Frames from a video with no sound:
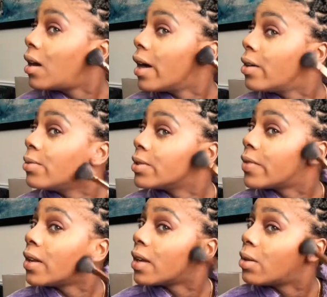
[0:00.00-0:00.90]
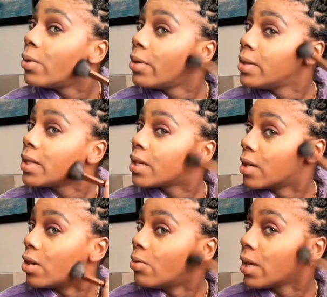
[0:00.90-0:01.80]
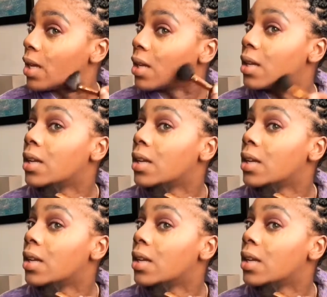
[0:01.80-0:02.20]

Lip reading: I almost felt like, where was I going?